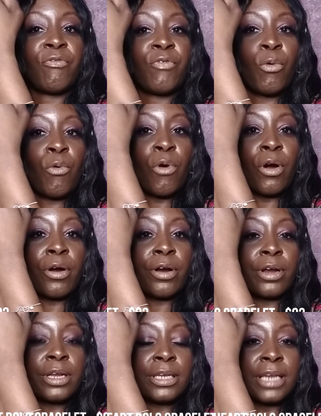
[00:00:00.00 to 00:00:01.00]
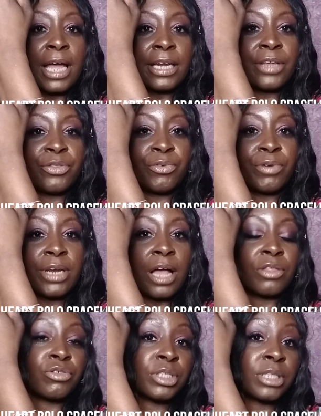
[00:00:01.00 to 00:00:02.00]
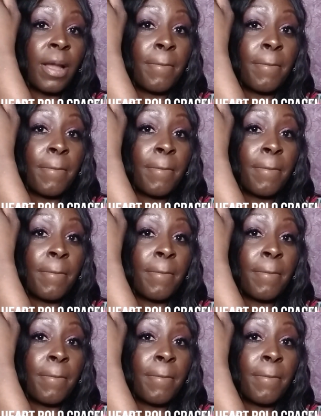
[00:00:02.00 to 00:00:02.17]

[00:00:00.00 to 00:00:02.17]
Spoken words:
for $93,